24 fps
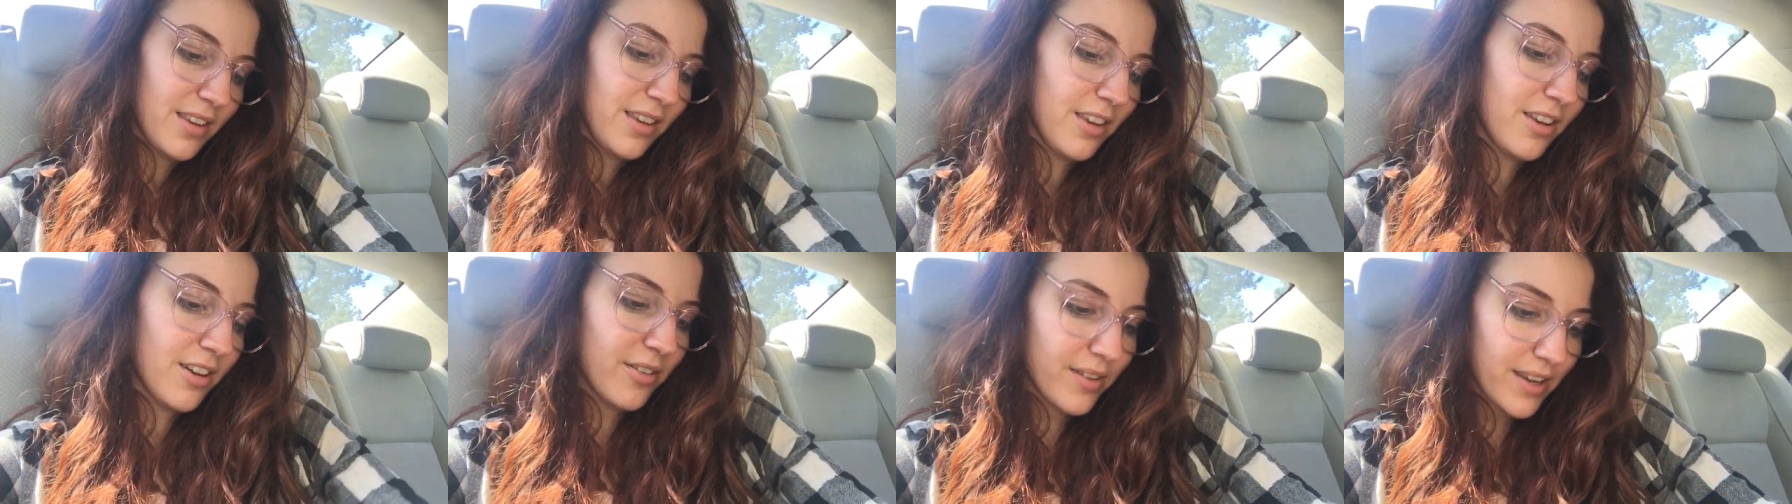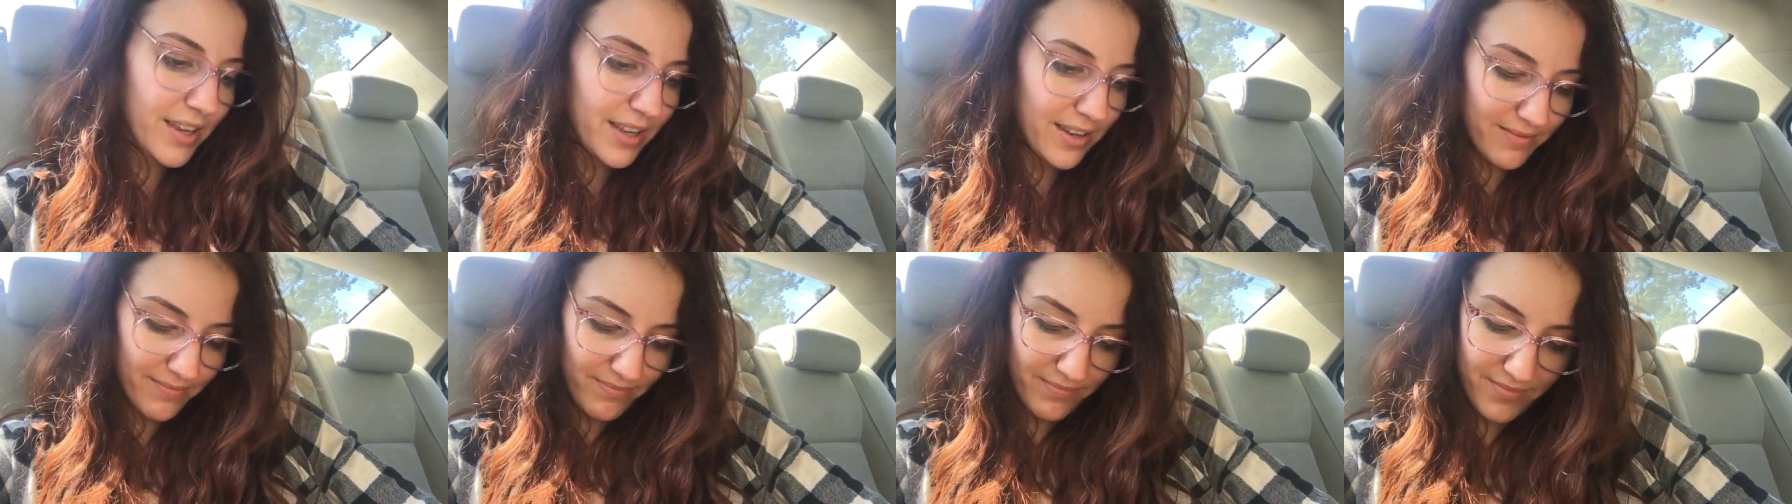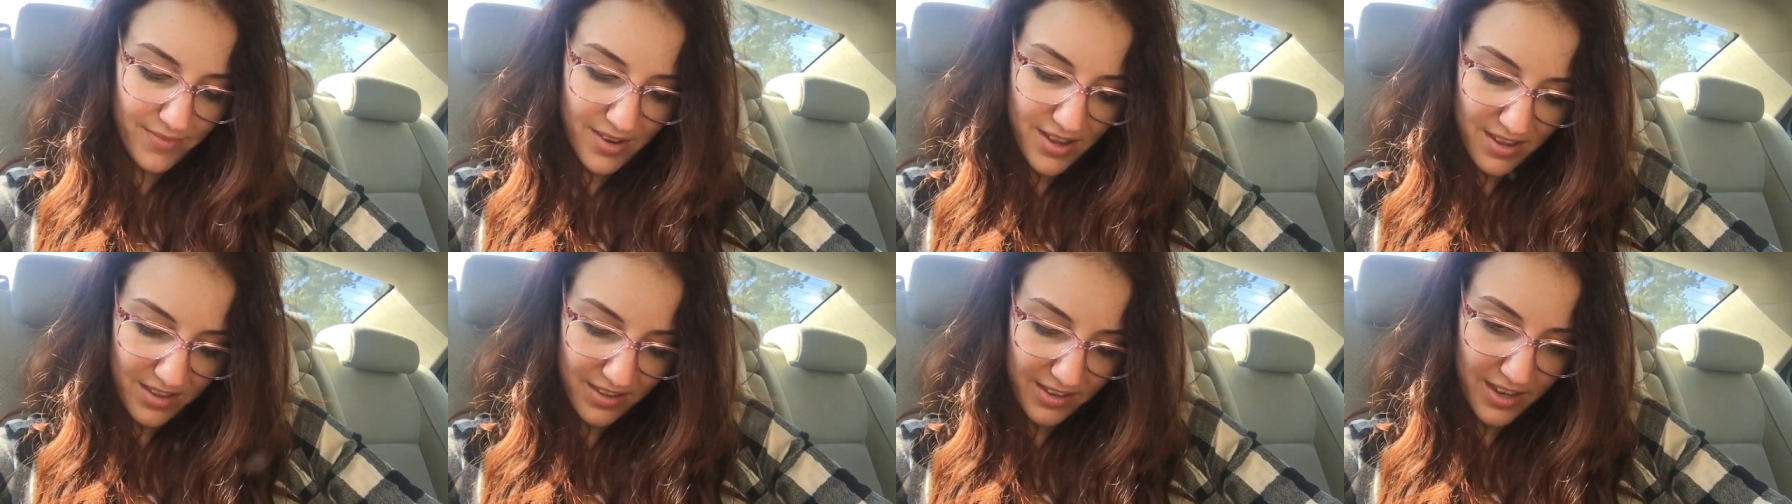You know what?
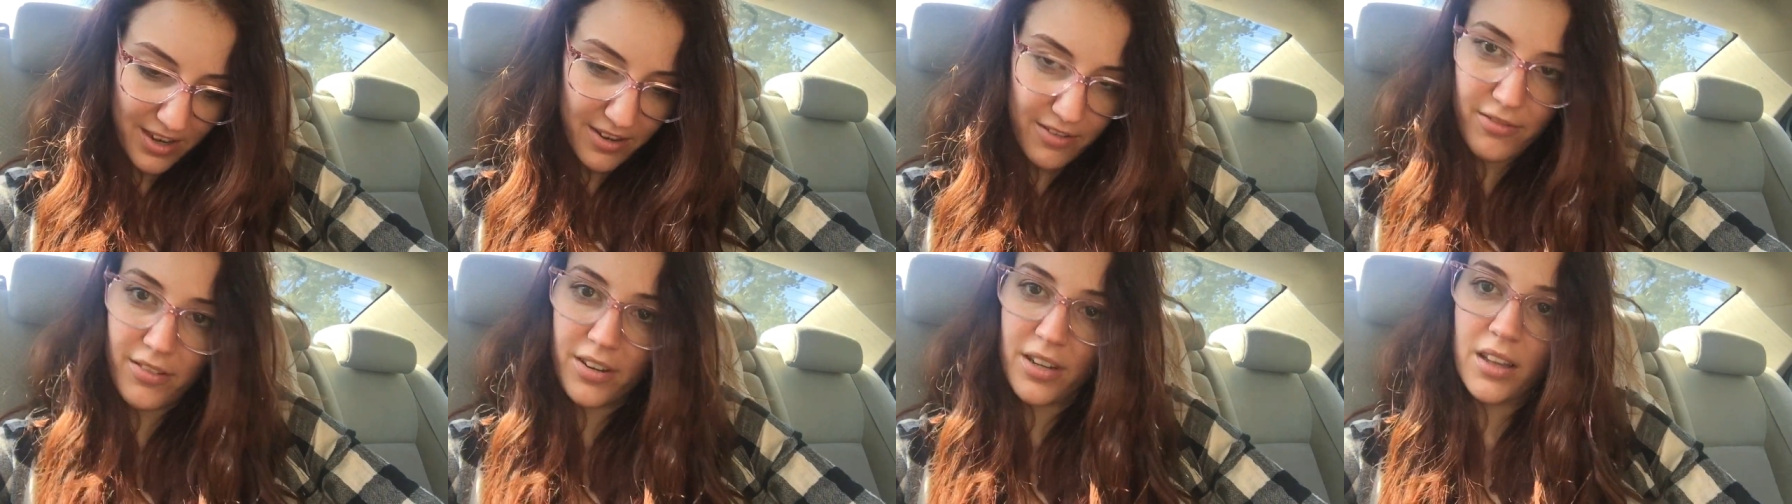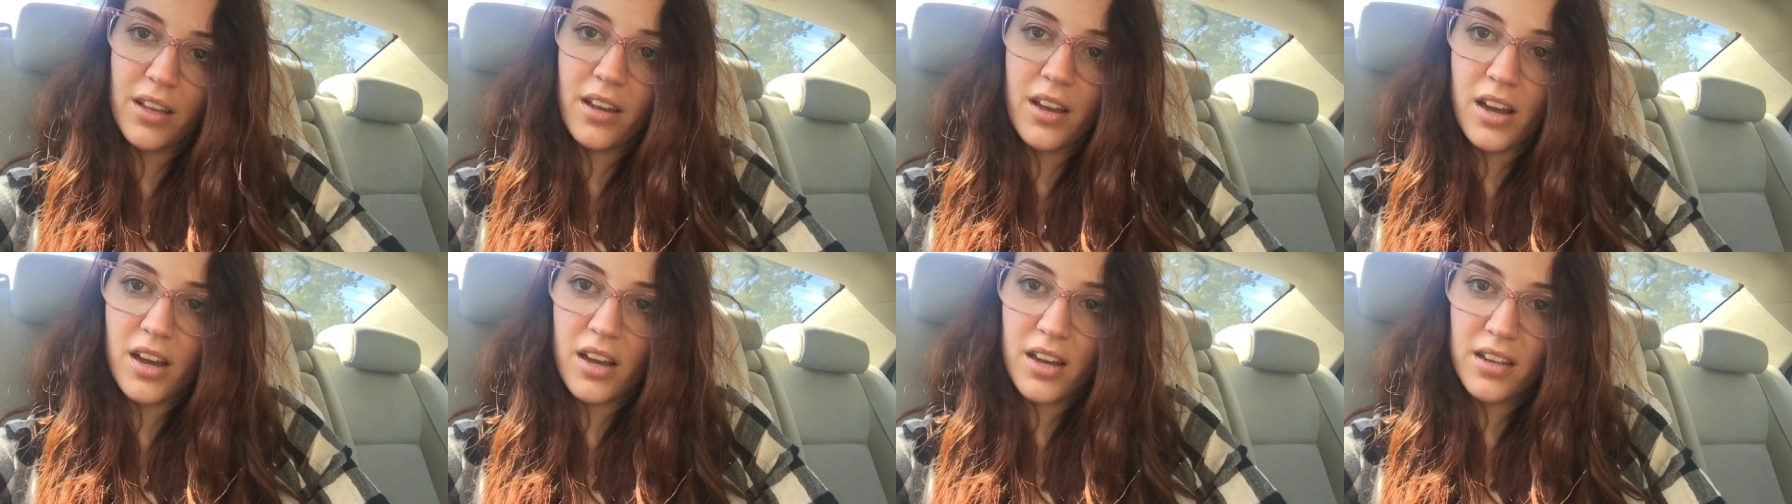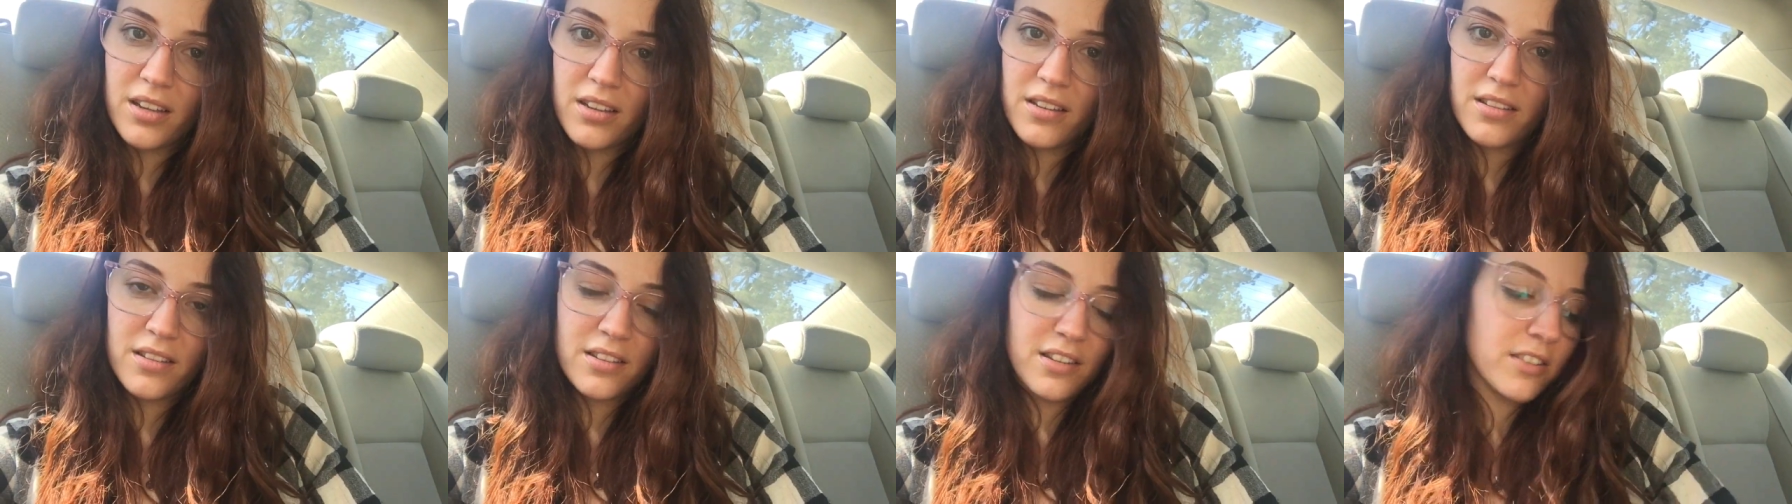It's getting really
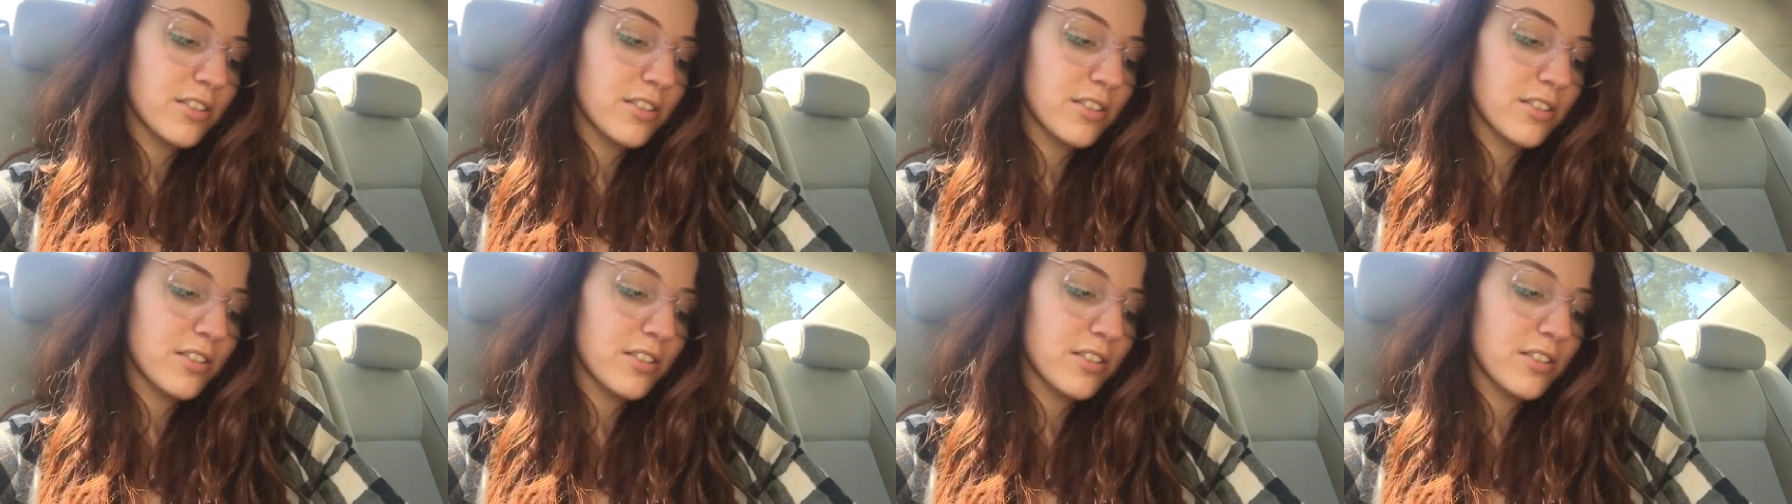hot in